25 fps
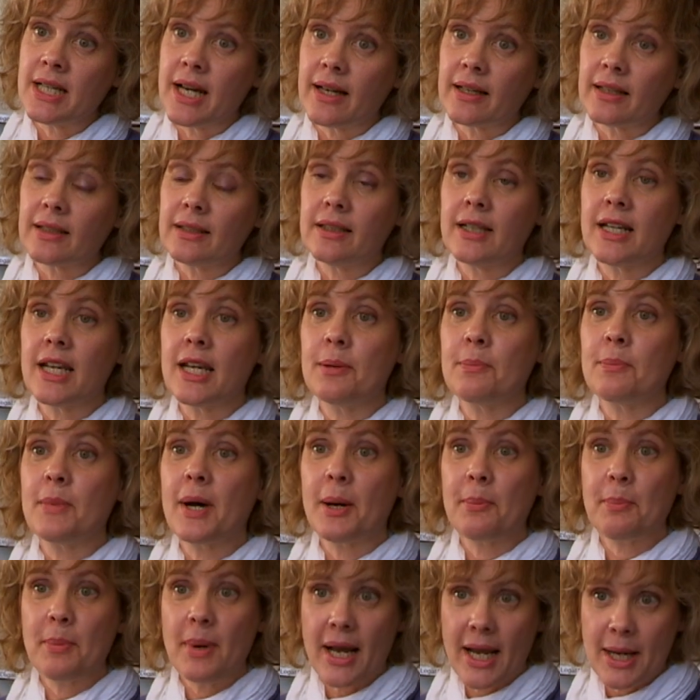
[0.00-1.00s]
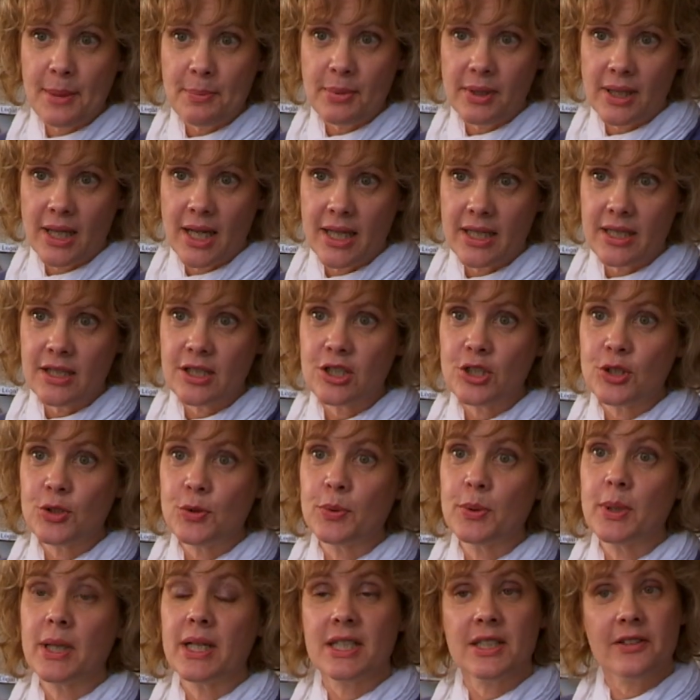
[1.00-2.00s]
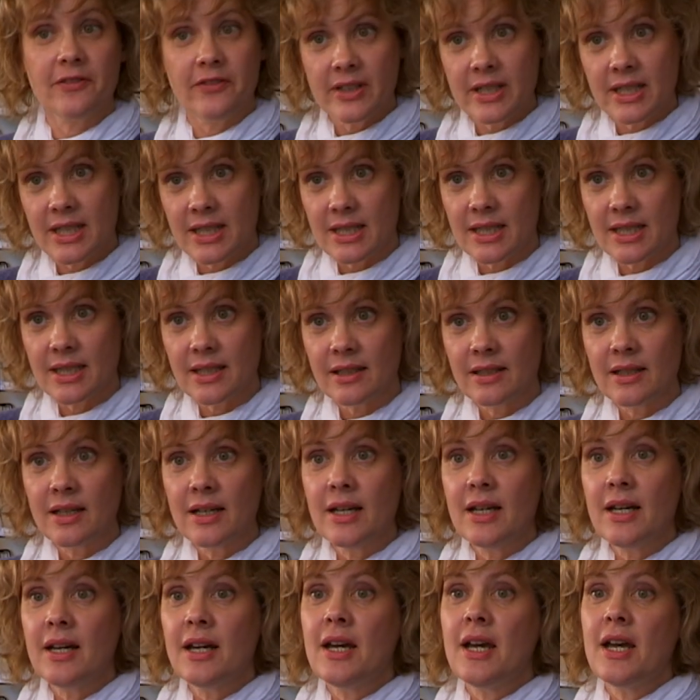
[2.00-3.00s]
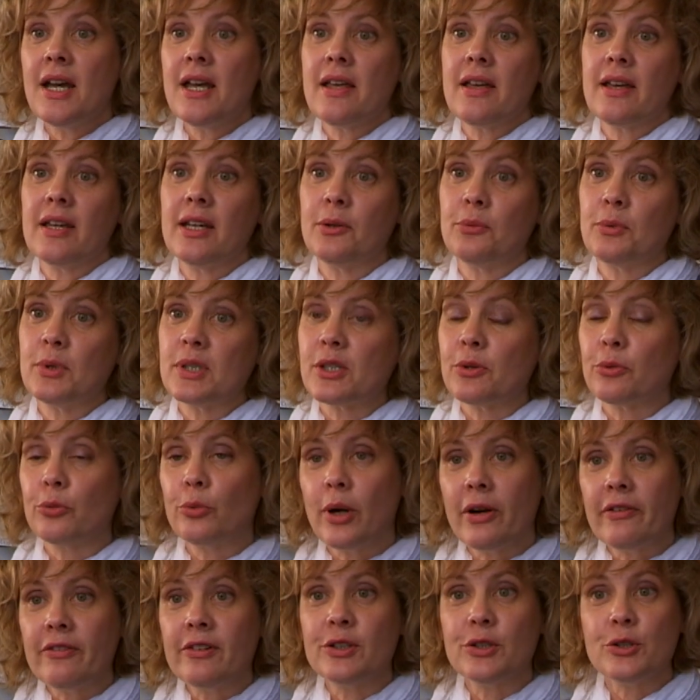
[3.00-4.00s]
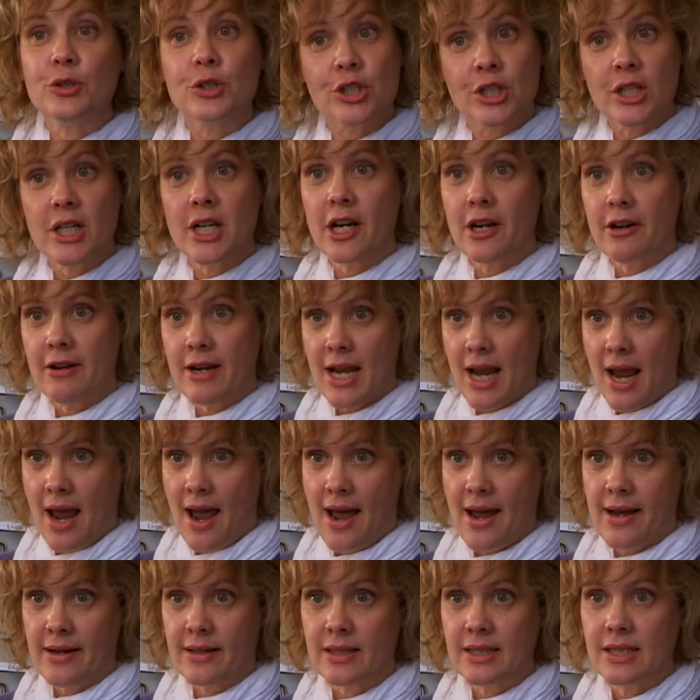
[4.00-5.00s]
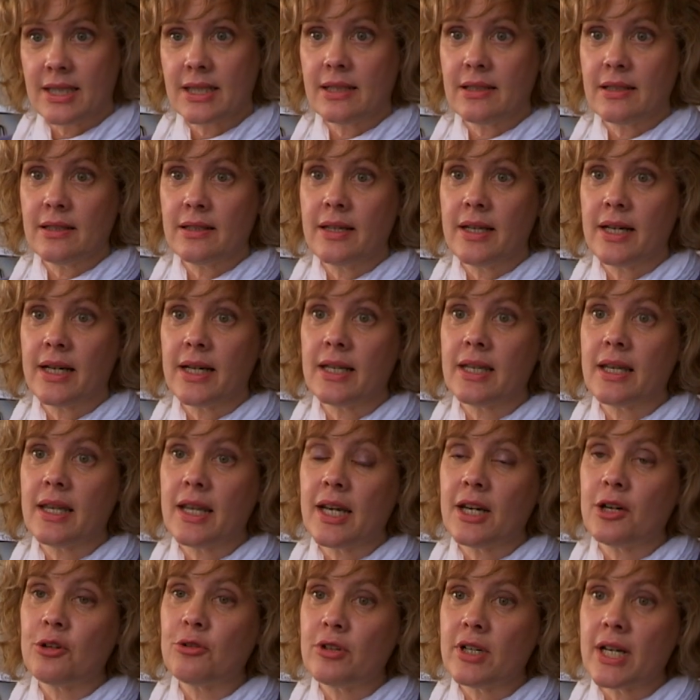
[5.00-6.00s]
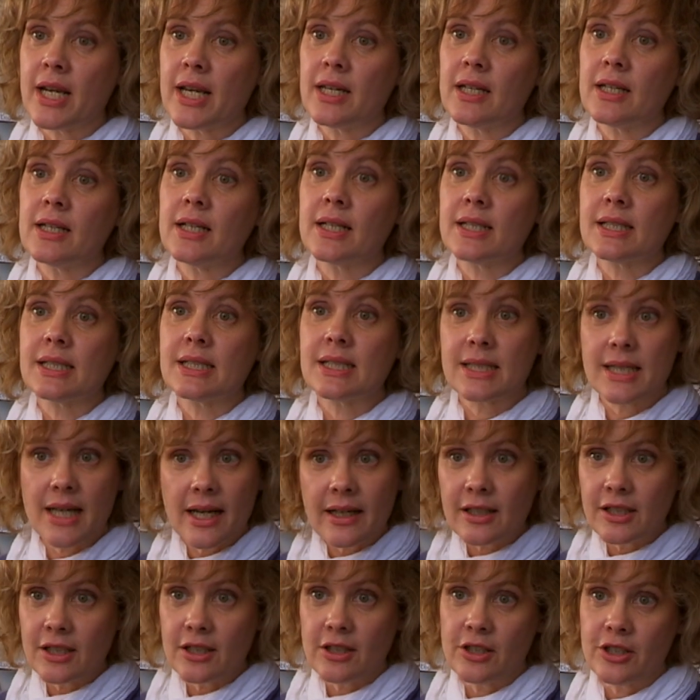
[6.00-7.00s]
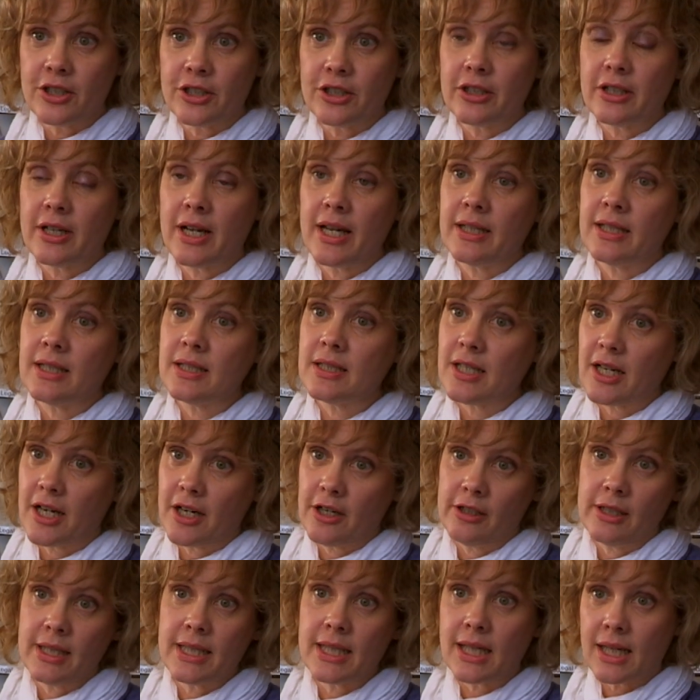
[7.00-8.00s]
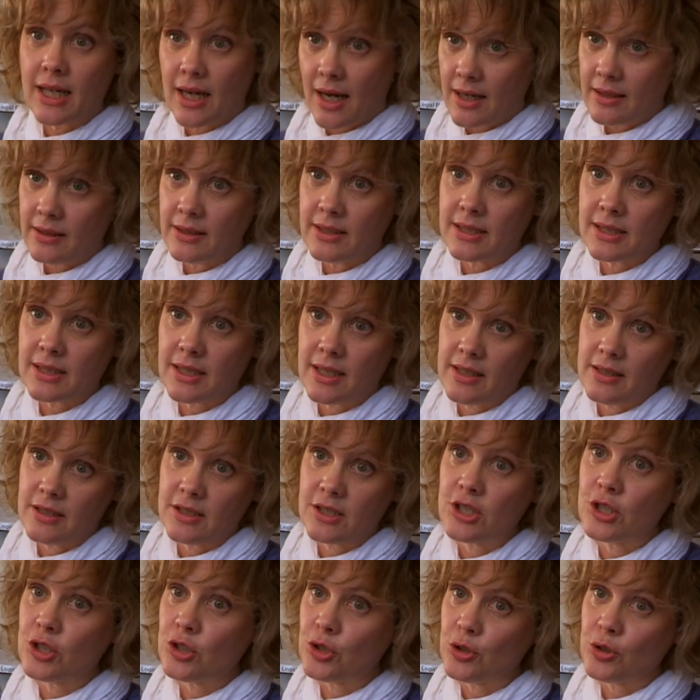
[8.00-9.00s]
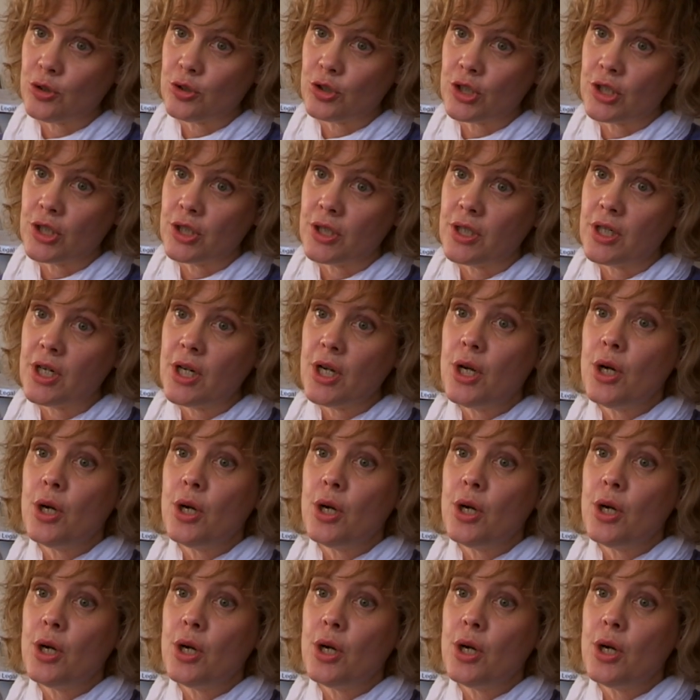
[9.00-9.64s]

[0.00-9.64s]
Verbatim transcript: not claim a pipeline to a divinity. It was a revolutionary act that they created a secular and entirely godless constitution